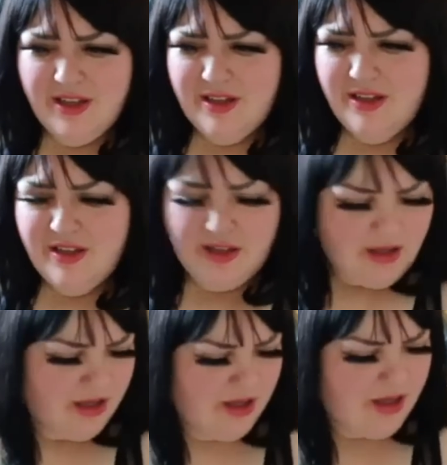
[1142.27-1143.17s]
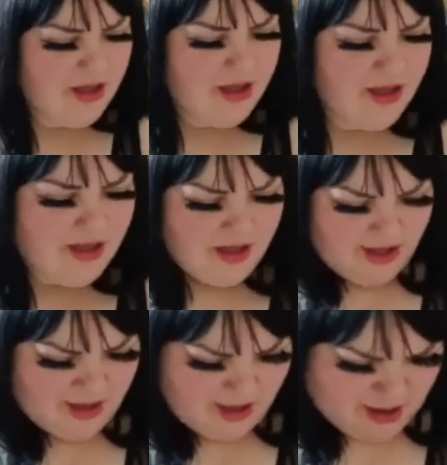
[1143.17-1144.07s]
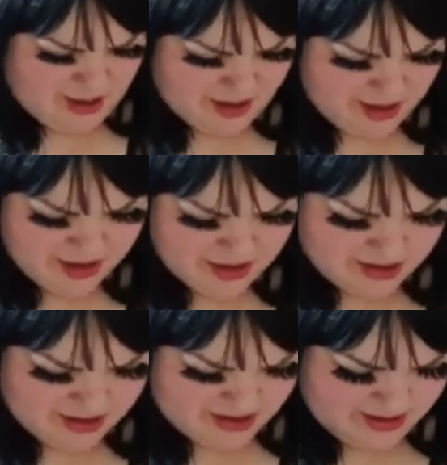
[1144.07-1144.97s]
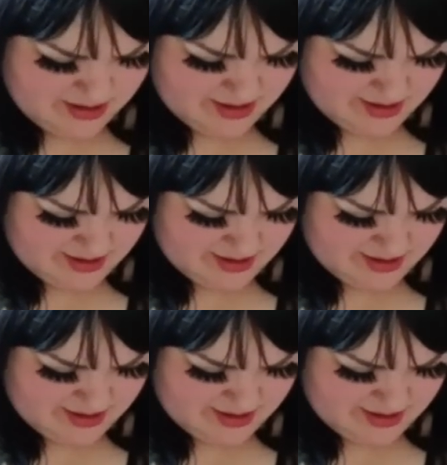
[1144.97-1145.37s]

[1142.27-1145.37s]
Nobody speaks.